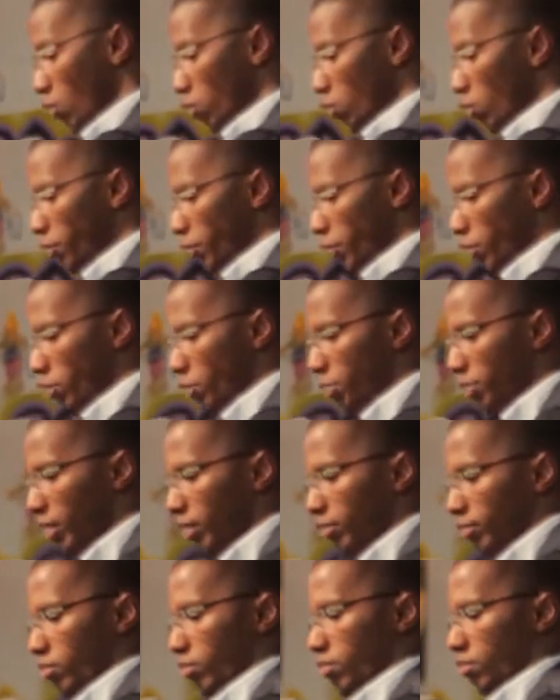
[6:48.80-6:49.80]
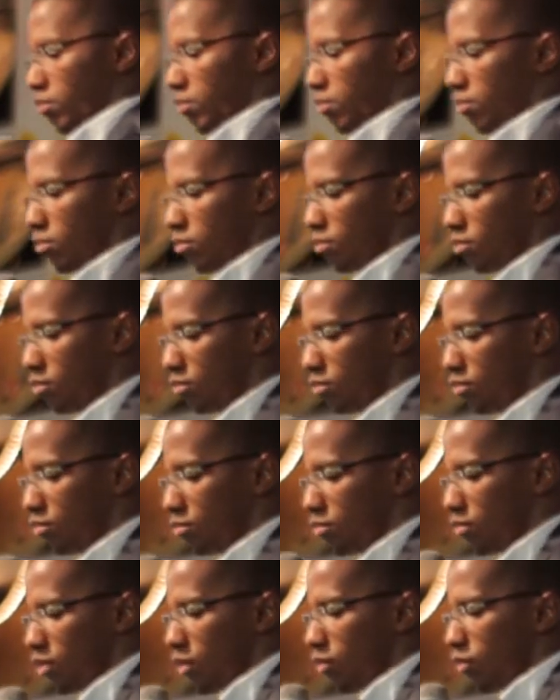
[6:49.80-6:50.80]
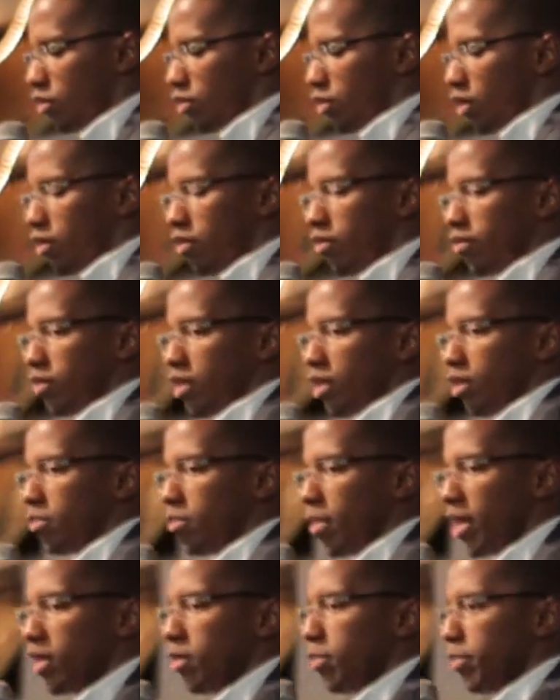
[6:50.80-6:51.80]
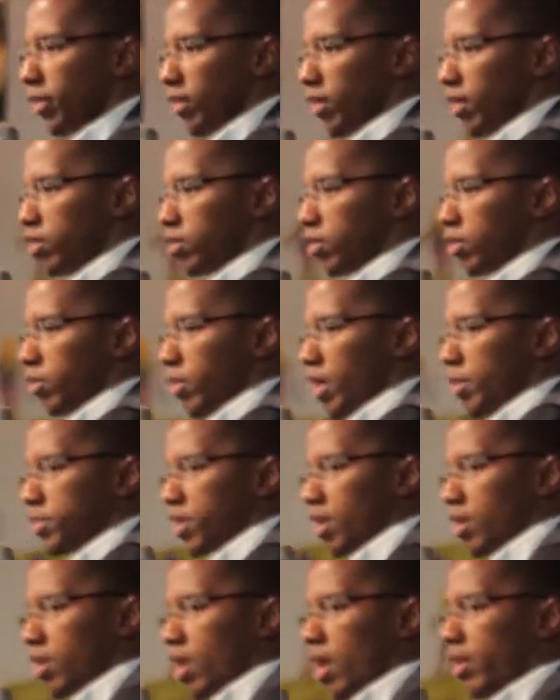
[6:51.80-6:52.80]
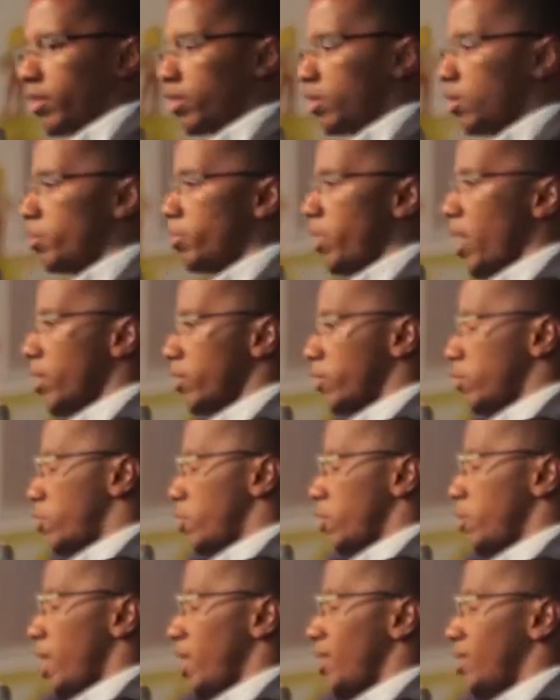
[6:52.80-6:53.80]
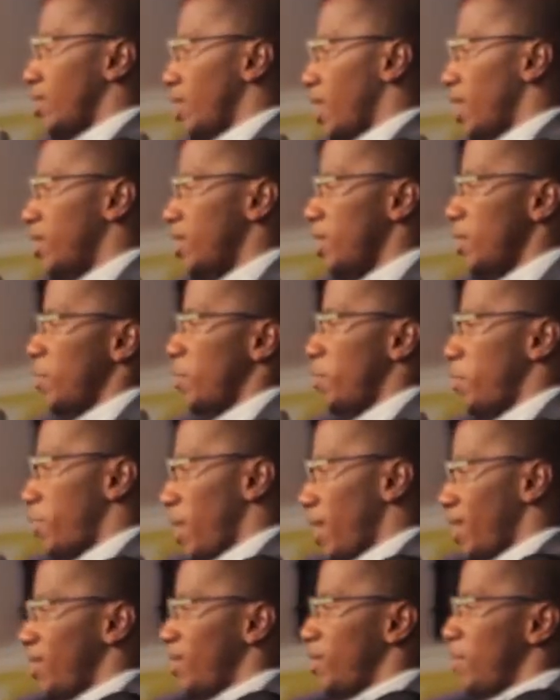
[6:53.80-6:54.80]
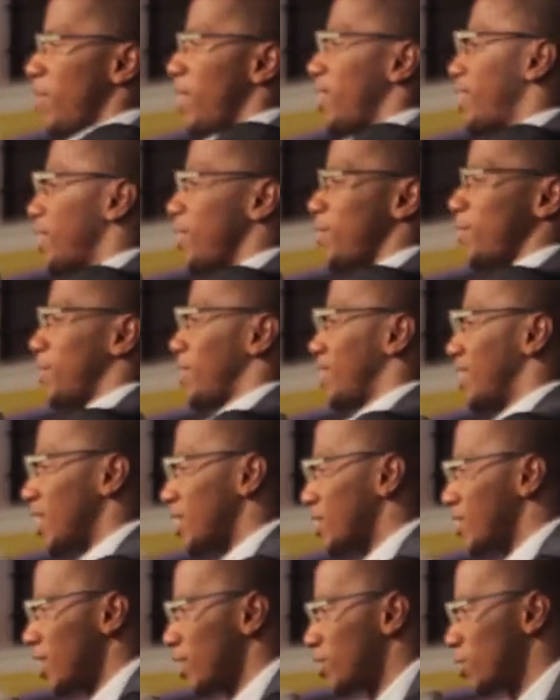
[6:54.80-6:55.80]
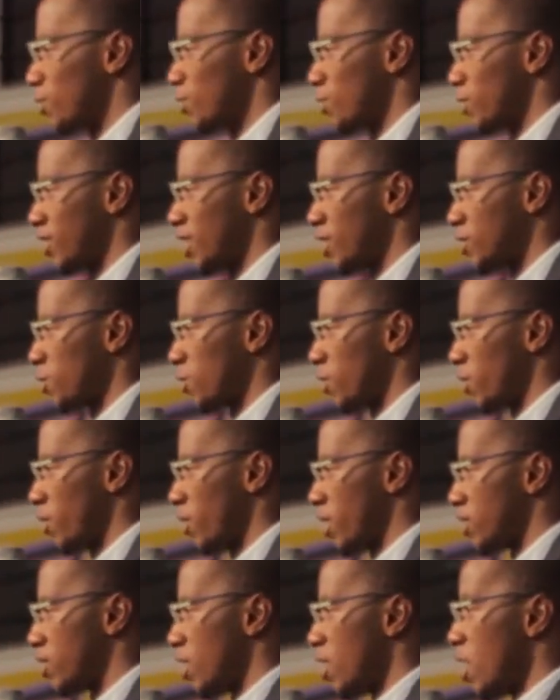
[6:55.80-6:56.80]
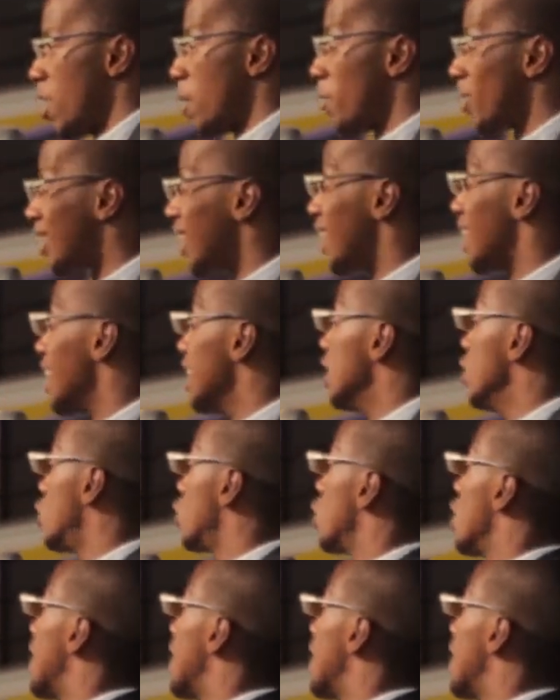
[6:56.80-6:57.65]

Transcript: looking at Wolf and Looper, there was no real money put into the website other than buying the domain and then paying the monthly fee. That's all it was. But the